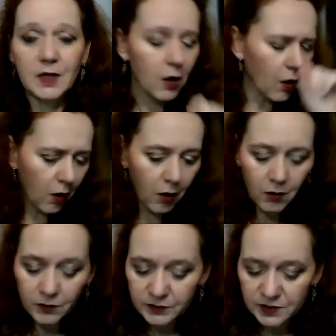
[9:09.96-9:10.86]
There are
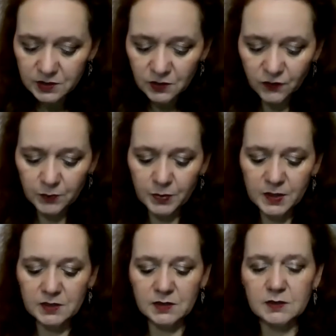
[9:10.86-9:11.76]
all these different
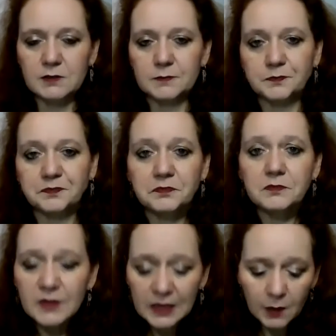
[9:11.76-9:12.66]
pieces.
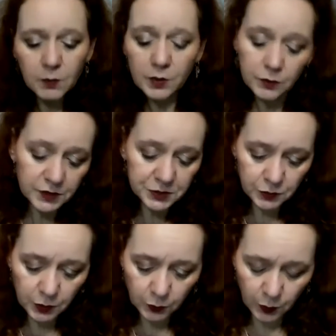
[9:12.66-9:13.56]
I'm going to
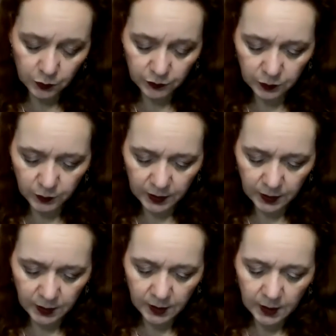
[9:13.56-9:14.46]
read you a quote real
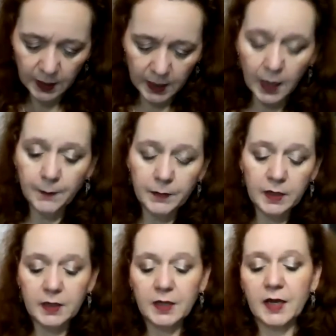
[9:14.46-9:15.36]
quick.
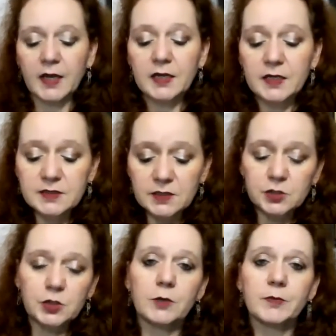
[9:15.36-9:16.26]
And it is
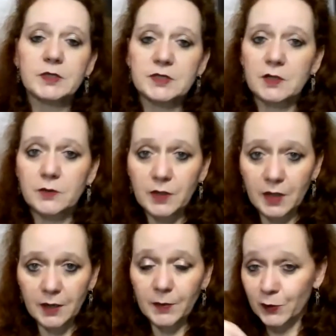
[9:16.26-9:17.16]
in German,
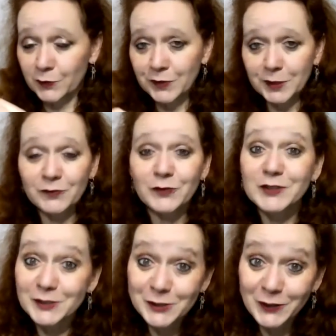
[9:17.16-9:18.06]
so I'm going to read it
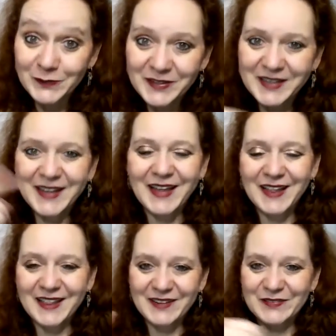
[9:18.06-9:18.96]
first in German,
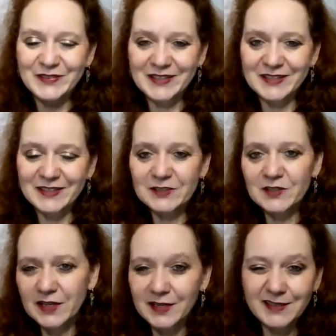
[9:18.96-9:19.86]
and then I'm going to
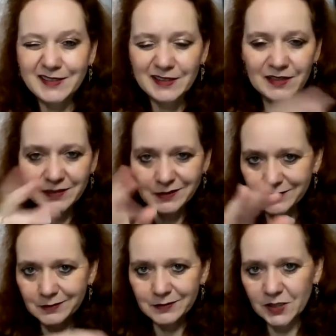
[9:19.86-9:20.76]
try and
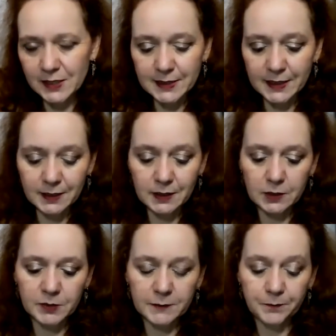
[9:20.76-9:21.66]
translate it a
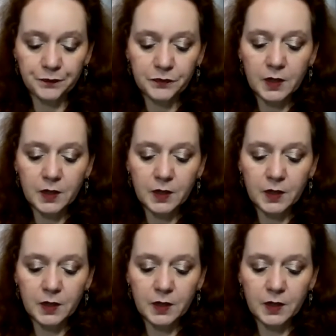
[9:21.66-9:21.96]
little bit.